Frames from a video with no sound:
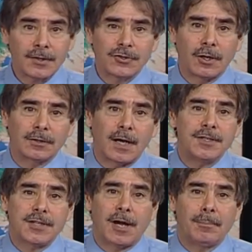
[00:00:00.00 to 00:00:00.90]
is called
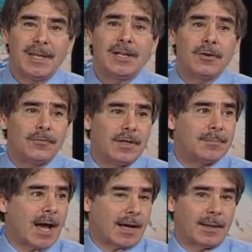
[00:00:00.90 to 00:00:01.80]
ice albedo
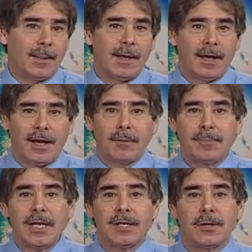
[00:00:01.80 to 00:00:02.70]
feedback.
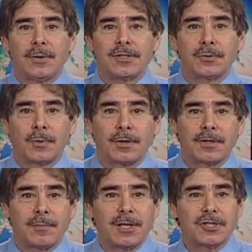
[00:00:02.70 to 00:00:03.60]
Albedo is a
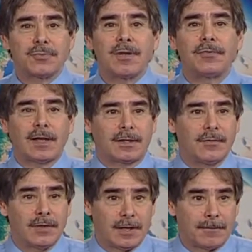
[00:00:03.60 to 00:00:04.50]
word that means
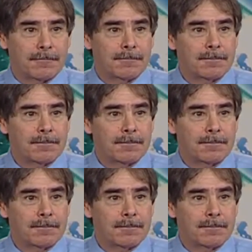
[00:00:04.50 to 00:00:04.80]
reflectivity.